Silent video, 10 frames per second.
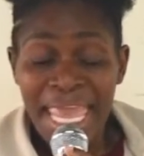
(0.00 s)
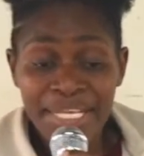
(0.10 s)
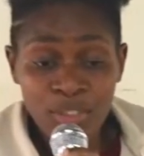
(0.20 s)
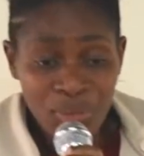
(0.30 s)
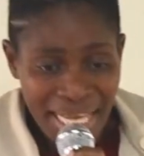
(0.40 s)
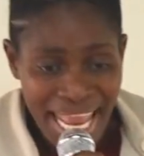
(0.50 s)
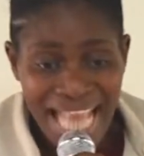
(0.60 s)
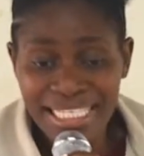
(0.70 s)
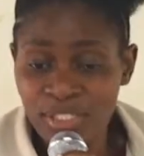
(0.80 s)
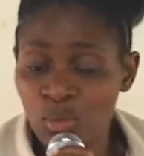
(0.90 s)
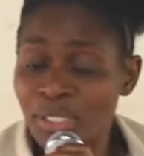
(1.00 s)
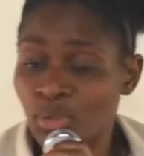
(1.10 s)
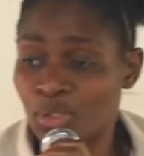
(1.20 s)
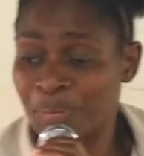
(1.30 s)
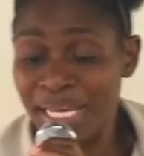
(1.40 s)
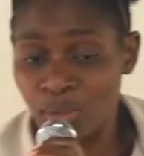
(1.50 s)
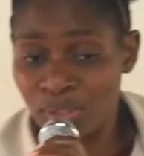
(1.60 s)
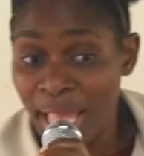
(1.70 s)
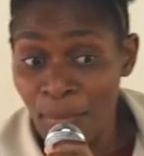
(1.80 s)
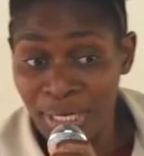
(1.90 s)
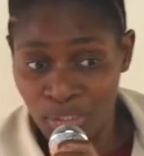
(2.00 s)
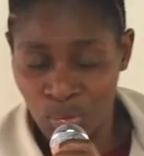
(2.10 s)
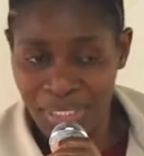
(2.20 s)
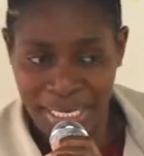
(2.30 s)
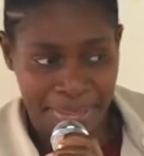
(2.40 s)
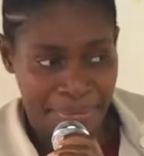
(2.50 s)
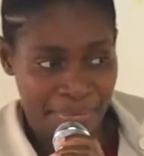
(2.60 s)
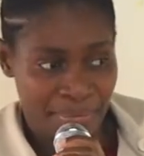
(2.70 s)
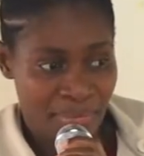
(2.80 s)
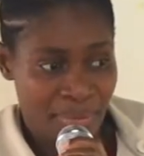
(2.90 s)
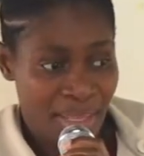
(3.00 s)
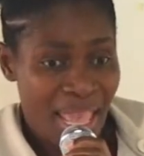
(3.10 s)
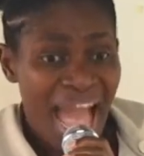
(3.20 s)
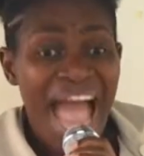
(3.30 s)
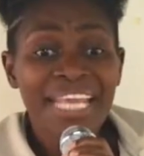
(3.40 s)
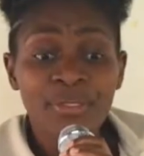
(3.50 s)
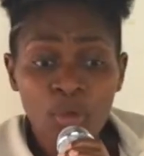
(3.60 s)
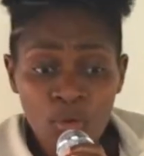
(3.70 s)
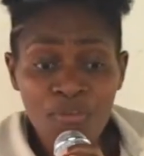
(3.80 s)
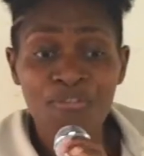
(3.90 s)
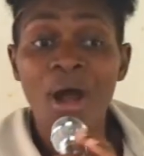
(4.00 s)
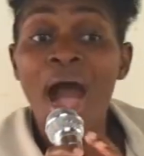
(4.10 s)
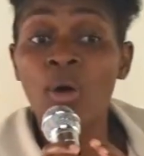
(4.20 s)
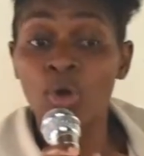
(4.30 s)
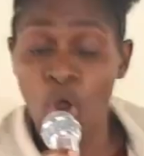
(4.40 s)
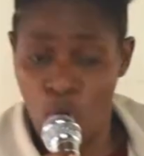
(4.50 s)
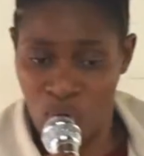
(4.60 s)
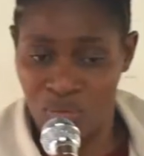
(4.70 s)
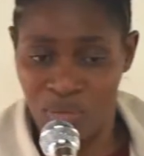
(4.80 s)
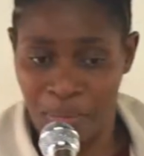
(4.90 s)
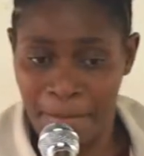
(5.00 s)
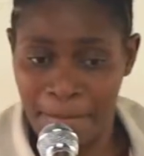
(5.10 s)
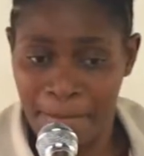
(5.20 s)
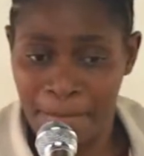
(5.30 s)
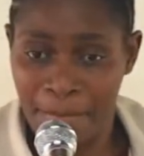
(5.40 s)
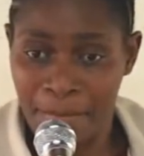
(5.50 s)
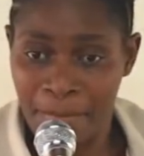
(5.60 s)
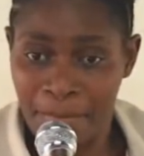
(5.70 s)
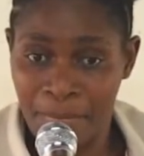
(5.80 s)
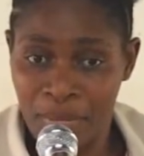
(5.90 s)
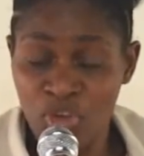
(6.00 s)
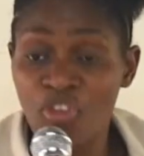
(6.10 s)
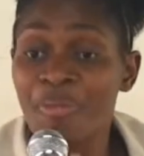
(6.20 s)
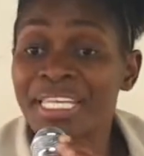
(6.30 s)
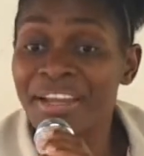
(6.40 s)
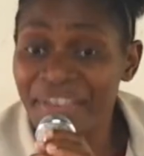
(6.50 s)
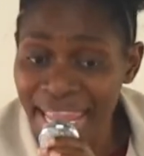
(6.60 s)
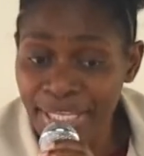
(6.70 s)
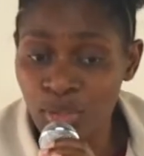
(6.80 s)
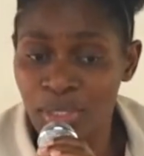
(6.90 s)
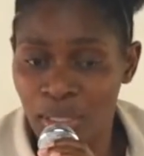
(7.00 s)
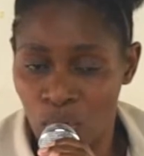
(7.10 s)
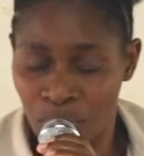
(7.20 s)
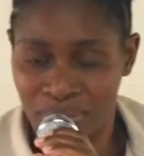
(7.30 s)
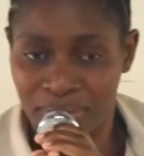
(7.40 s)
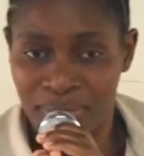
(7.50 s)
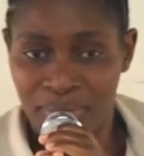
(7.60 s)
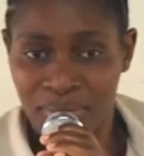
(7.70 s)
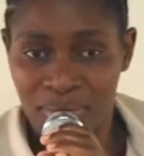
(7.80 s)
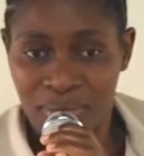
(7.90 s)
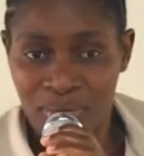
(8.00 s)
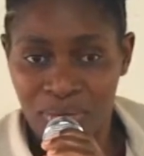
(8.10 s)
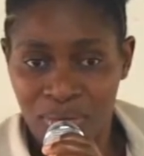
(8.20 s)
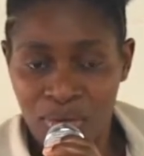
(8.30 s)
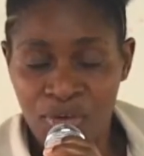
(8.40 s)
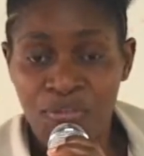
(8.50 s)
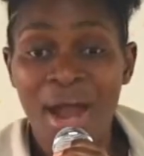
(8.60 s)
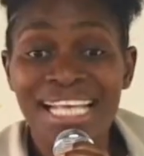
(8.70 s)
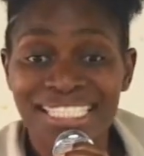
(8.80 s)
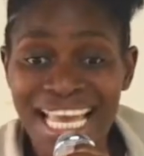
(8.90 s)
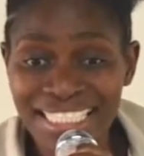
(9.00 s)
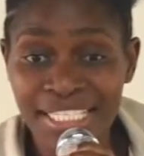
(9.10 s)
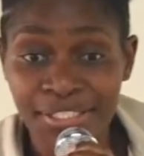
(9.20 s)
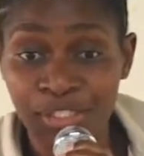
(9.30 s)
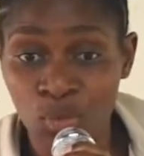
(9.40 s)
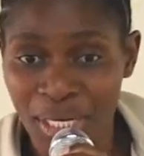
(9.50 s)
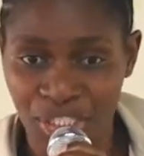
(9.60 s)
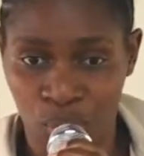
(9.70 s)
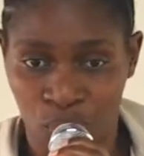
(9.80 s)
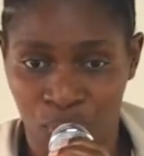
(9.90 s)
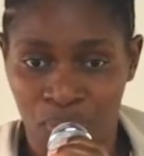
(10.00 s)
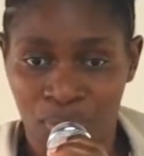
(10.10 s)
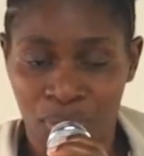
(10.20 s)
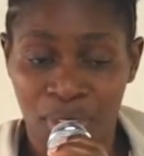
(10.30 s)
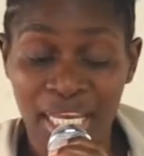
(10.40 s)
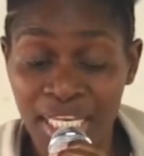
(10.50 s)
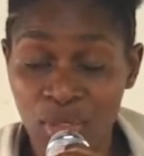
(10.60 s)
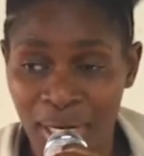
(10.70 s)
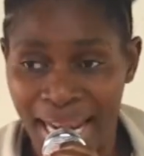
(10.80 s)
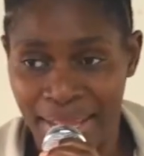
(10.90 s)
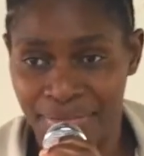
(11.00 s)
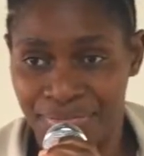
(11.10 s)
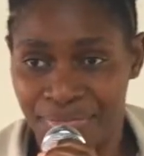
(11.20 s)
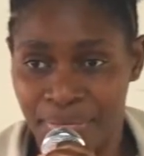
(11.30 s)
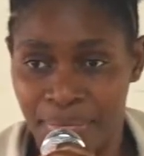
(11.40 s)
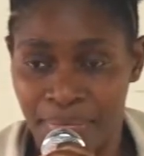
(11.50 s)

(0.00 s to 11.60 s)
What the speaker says: And today, I just want to speak to someone today. I don't know for how long you've been crying to the Lord for a certain situation in your life.